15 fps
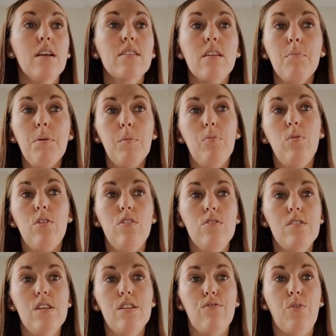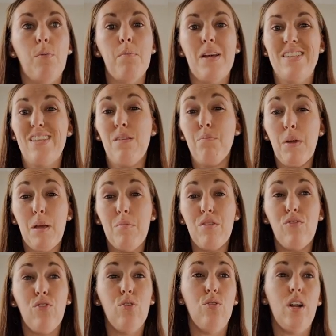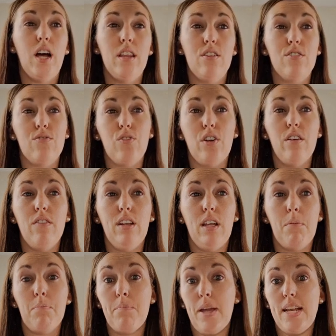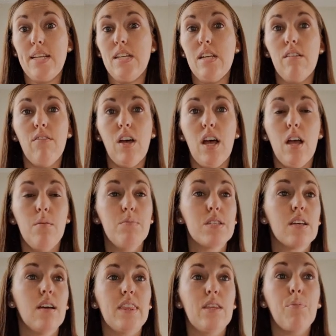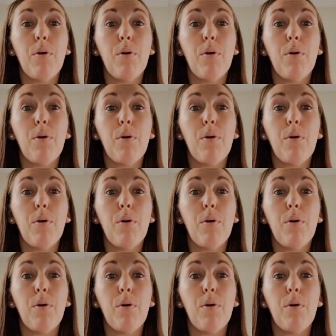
Some people would use these for messy baby food, others for even like painting vibes.